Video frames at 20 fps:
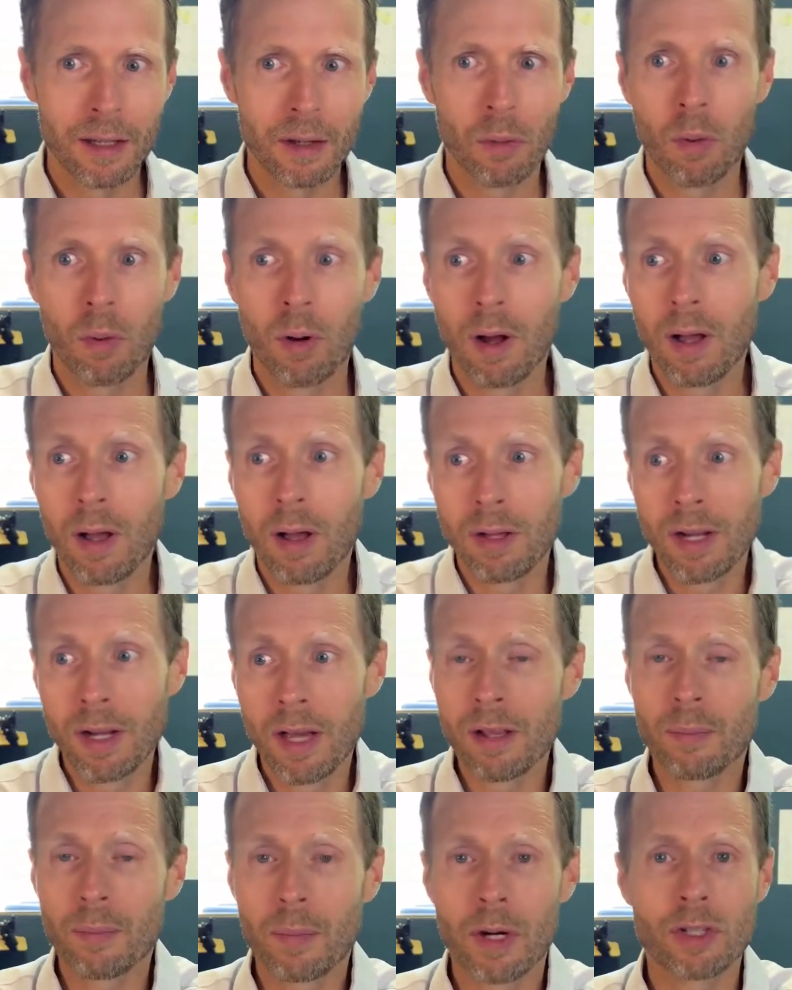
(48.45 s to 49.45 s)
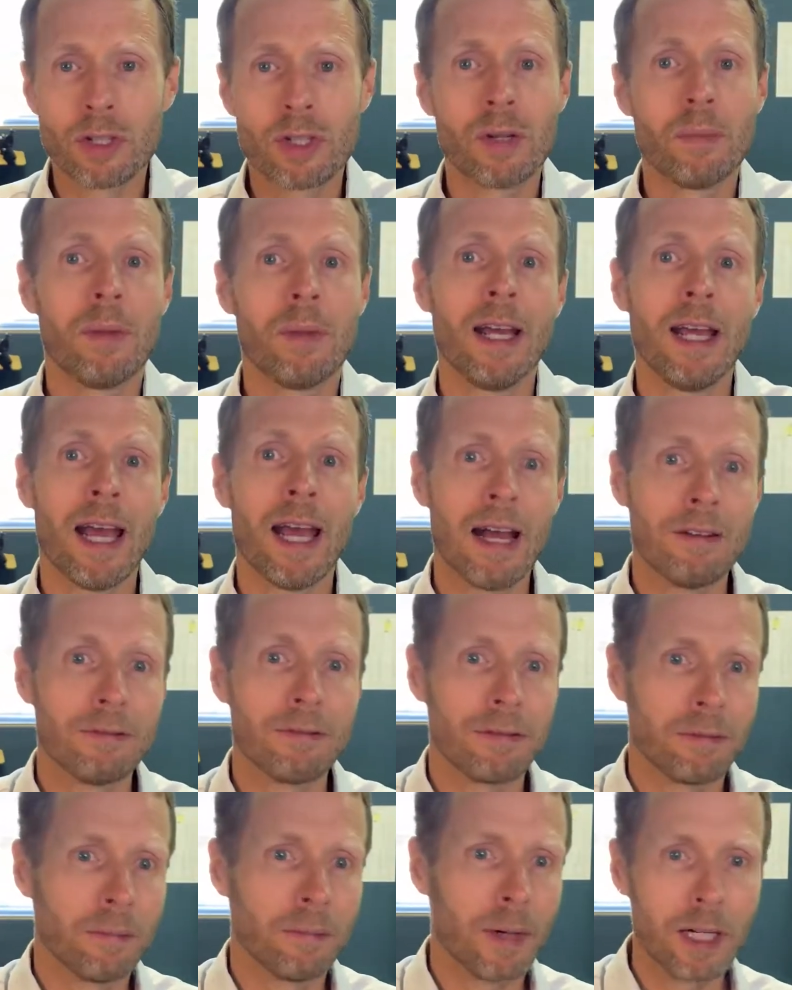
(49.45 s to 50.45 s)
while another person might
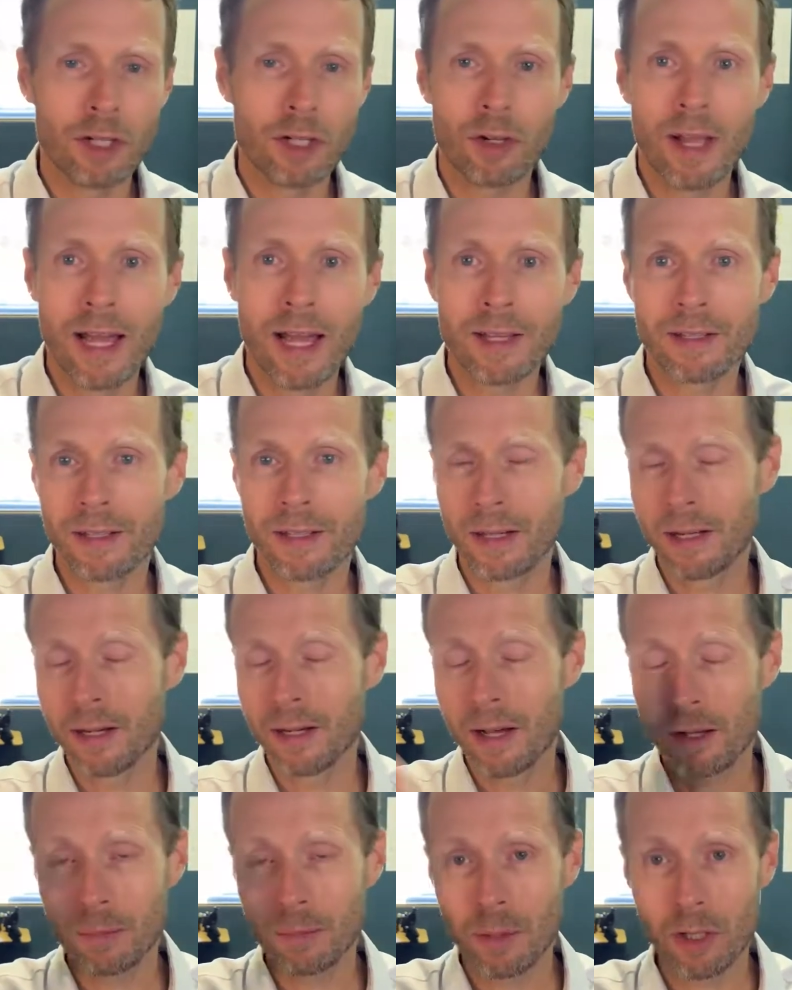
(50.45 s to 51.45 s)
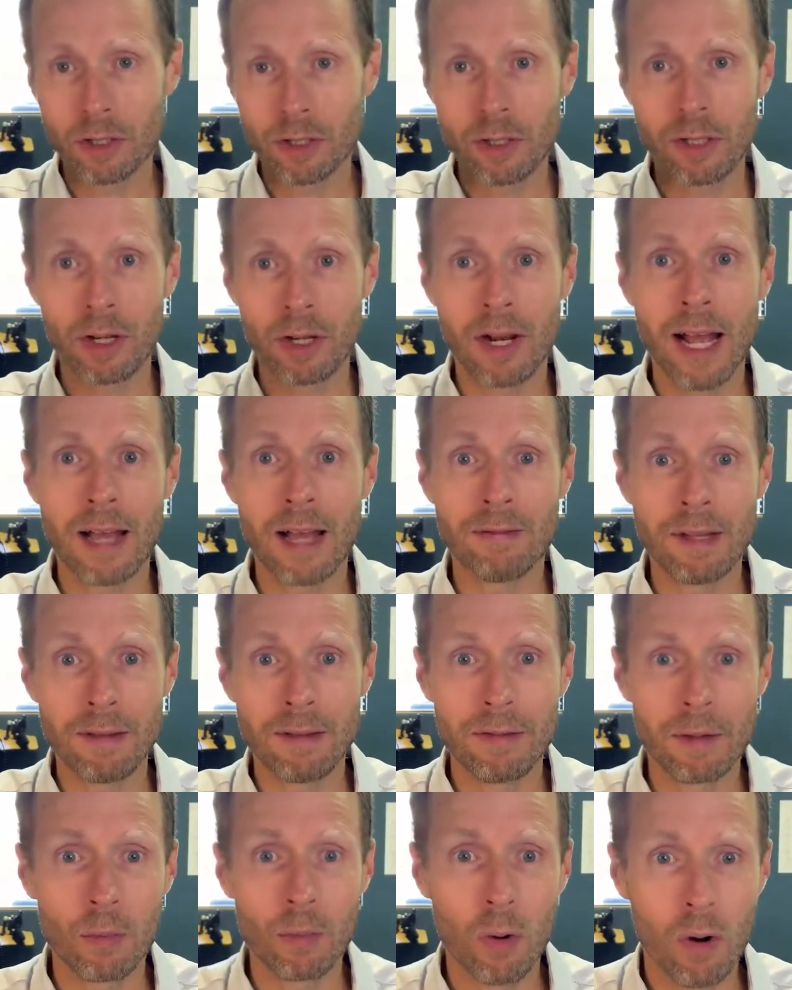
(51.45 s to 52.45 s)
have much less, and another person could have
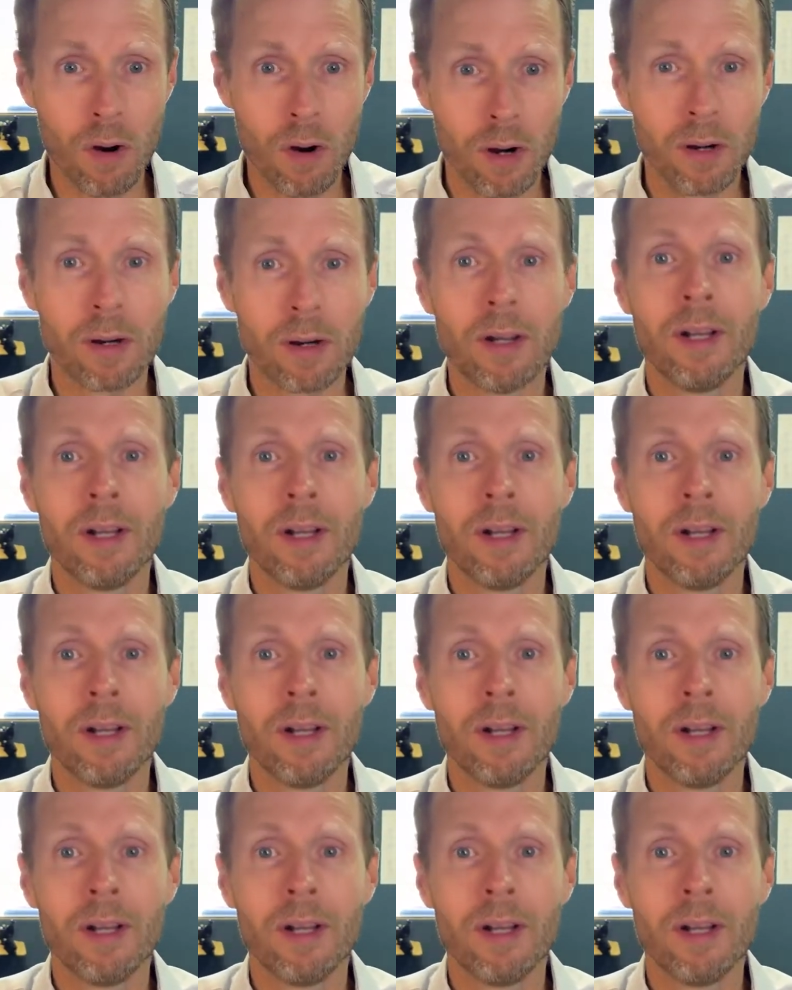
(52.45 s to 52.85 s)
even more.